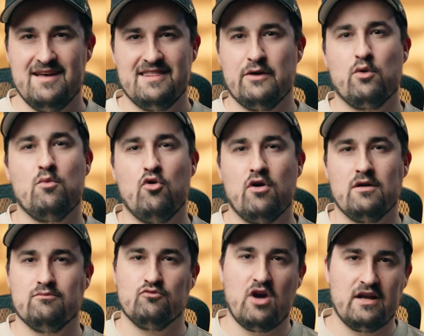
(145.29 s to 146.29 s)
They were
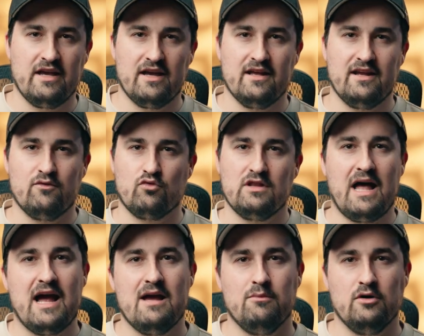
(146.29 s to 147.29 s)
more rugged and
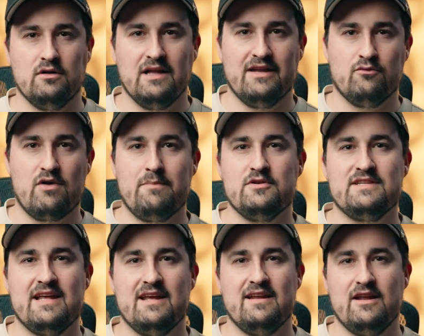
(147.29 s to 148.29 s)
reliable and
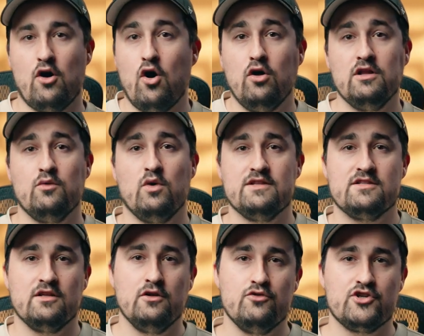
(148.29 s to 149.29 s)
represented an all-in-one
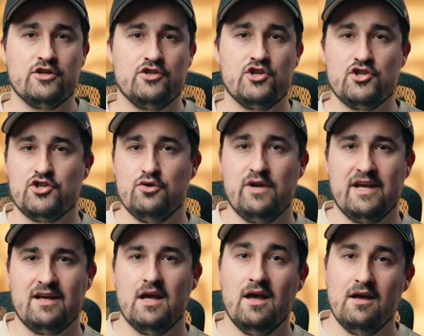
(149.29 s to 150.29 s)
solution to shooting